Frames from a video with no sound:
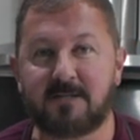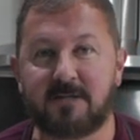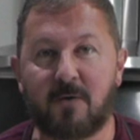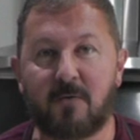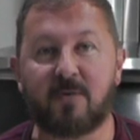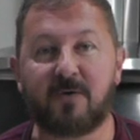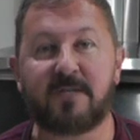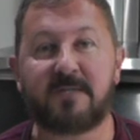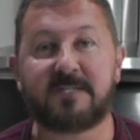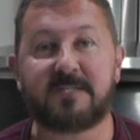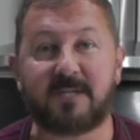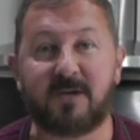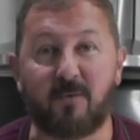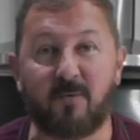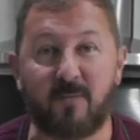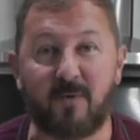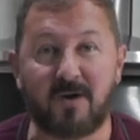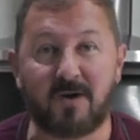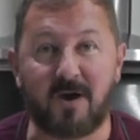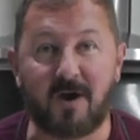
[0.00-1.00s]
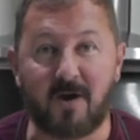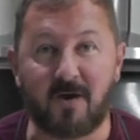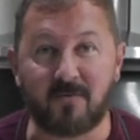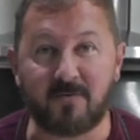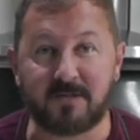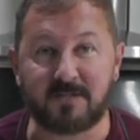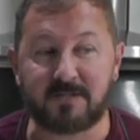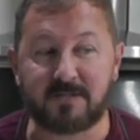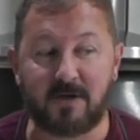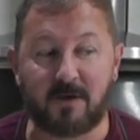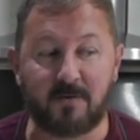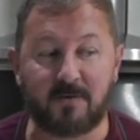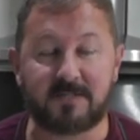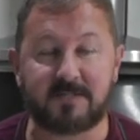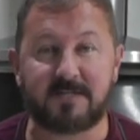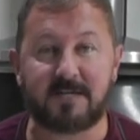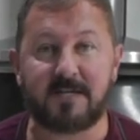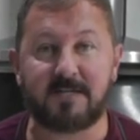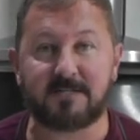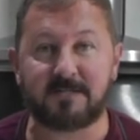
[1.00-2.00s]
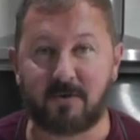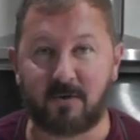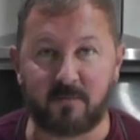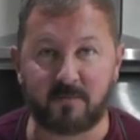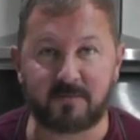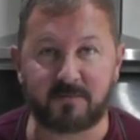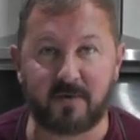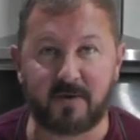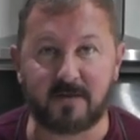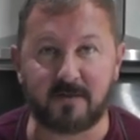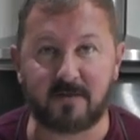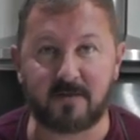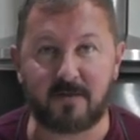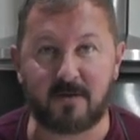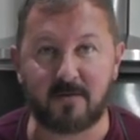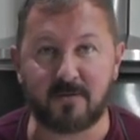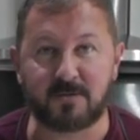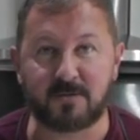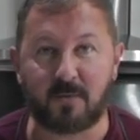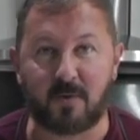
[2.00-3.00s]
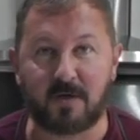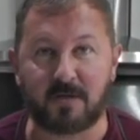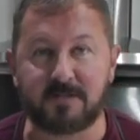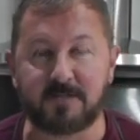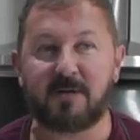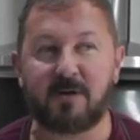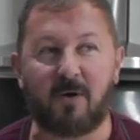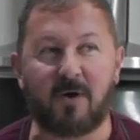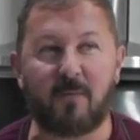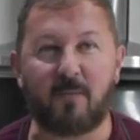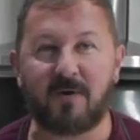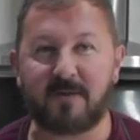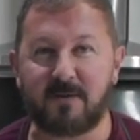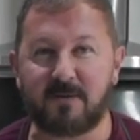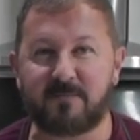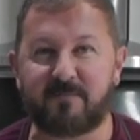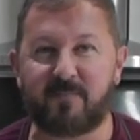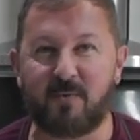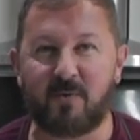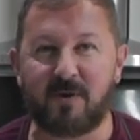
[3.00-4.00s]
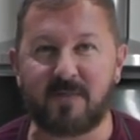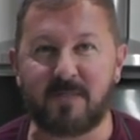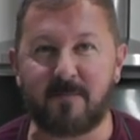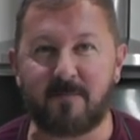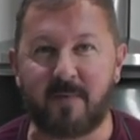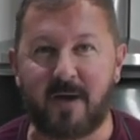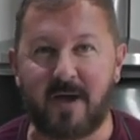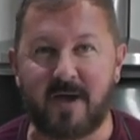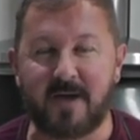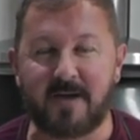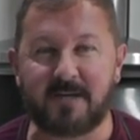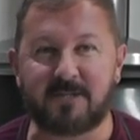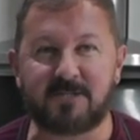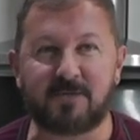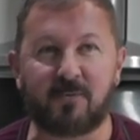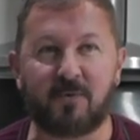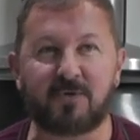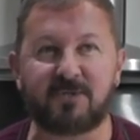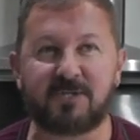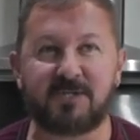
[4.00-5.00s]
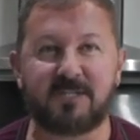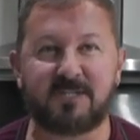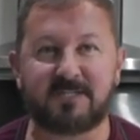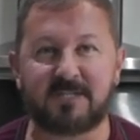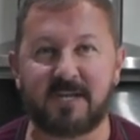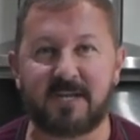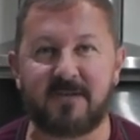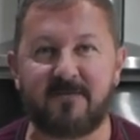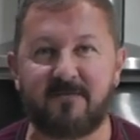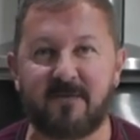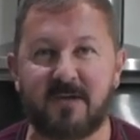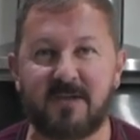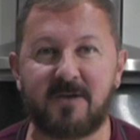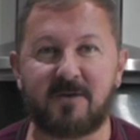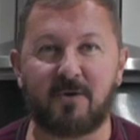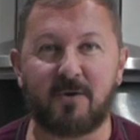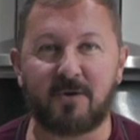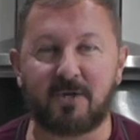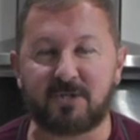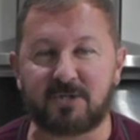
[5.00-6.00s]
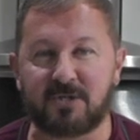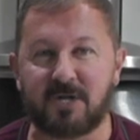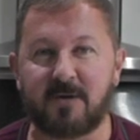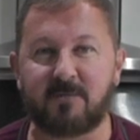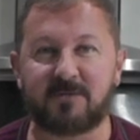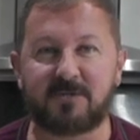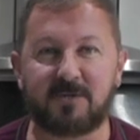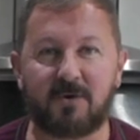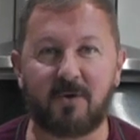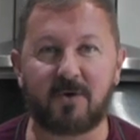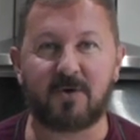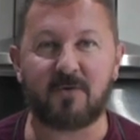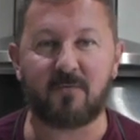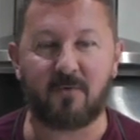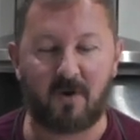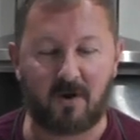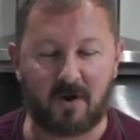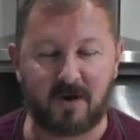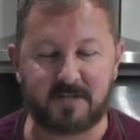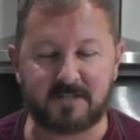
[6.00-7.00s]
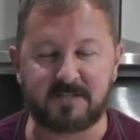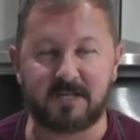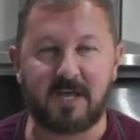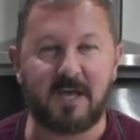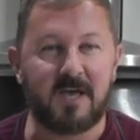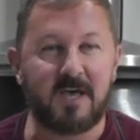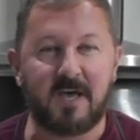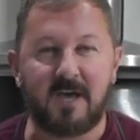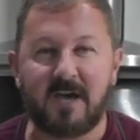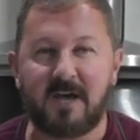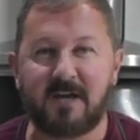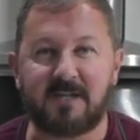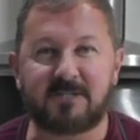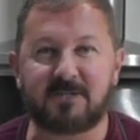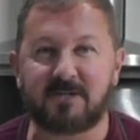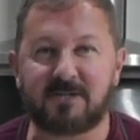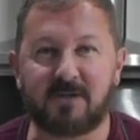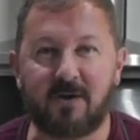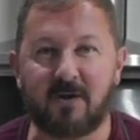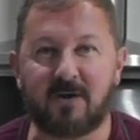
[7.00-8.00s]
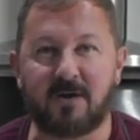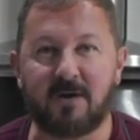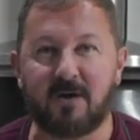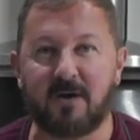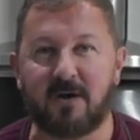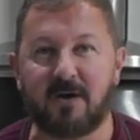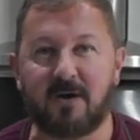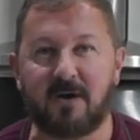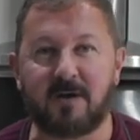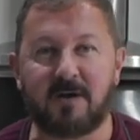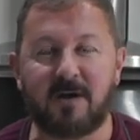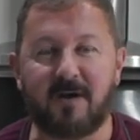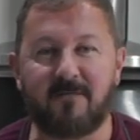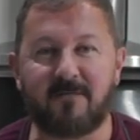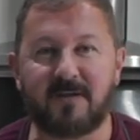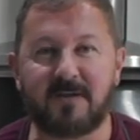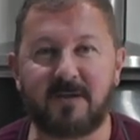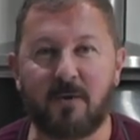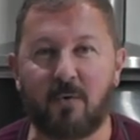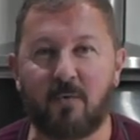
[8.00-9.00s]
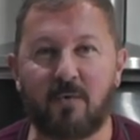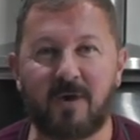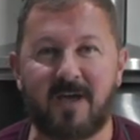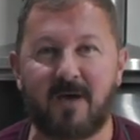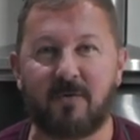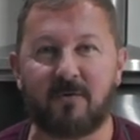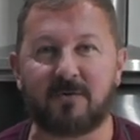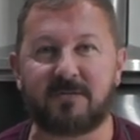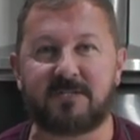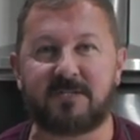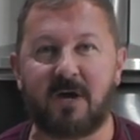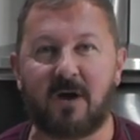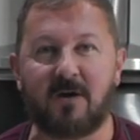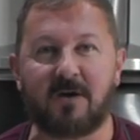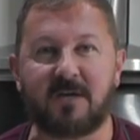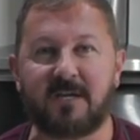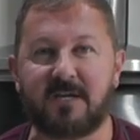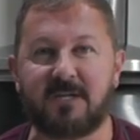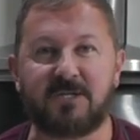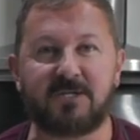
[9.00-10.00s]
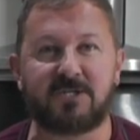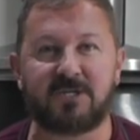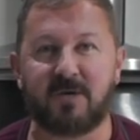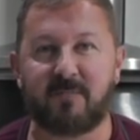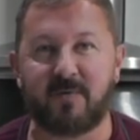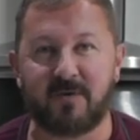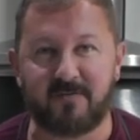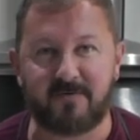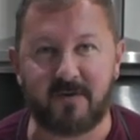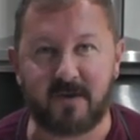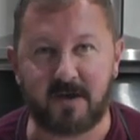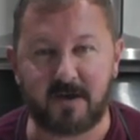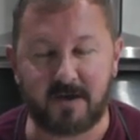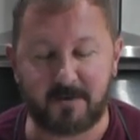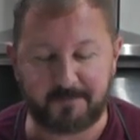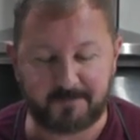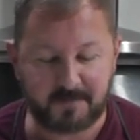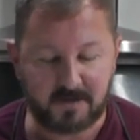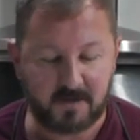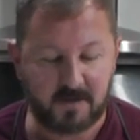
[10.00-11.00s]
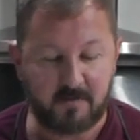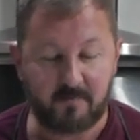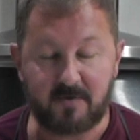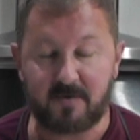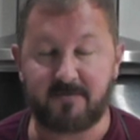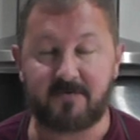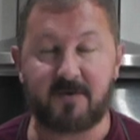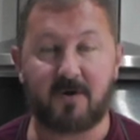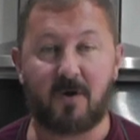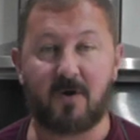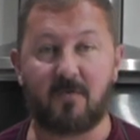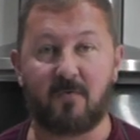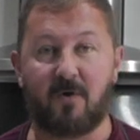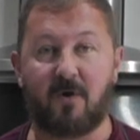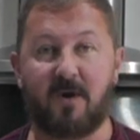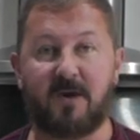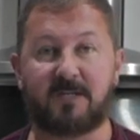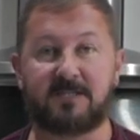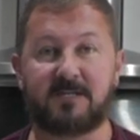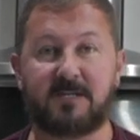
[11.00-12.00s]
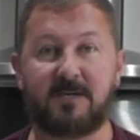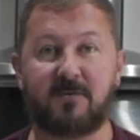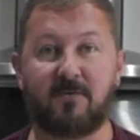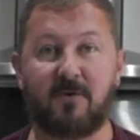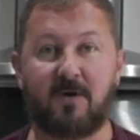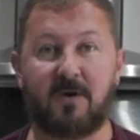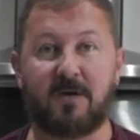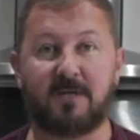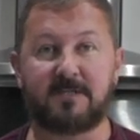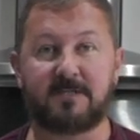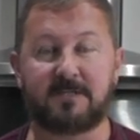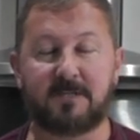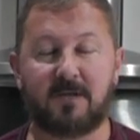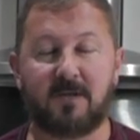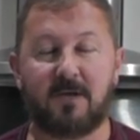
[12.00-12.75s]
Don't want to insult my curries though, it's 10 times better than those ones. Like one of those ball in the bags, you're watching the TV, you've got your chips, you've got your rice, and it's just like a, a lovely all-out Dunkin' chip affair. But if you like rice, eat rice.